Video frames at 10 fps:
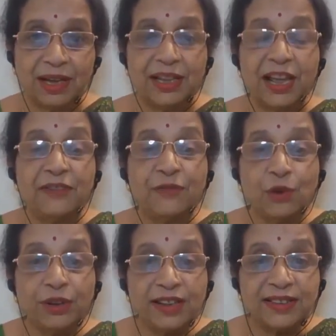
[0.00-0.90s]

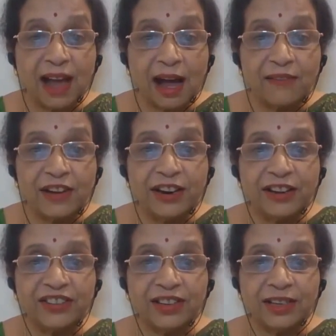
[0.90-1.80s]
Therefore, this
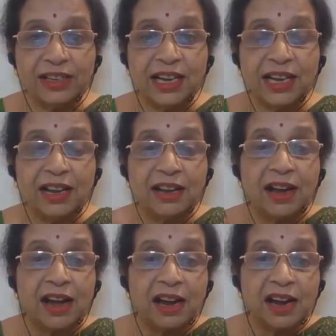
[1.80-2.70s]
Avarana Shakti
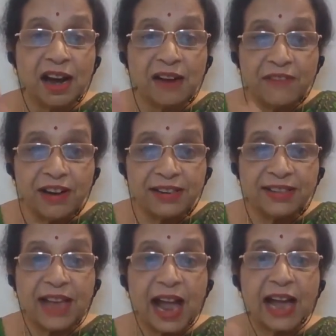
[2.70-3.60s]

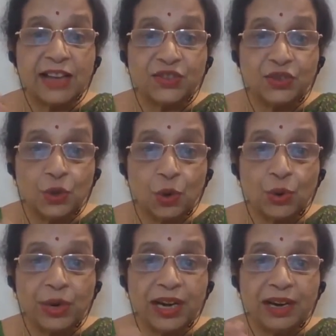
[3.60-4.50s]
covers as
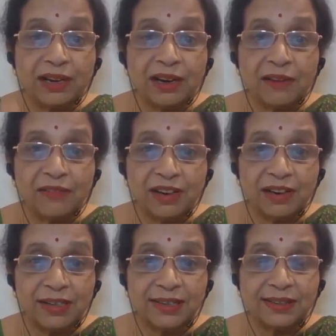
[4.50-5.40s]
though it
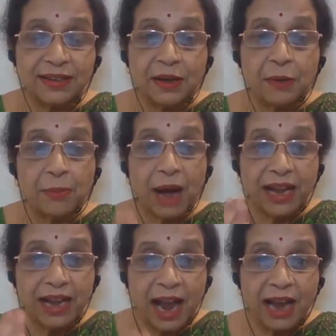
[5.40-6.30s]
covers
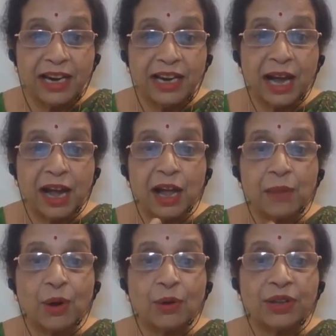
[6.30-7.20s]
my idea
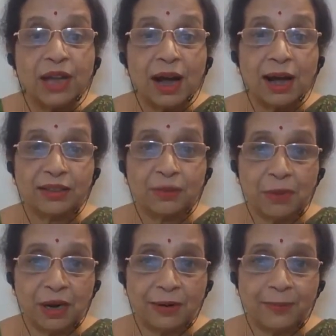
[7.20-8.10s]
about the
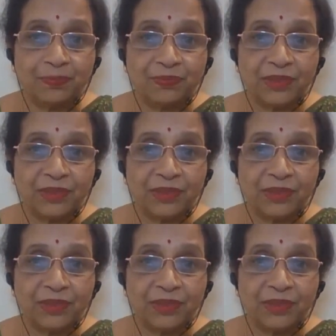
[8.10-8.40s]
Atma.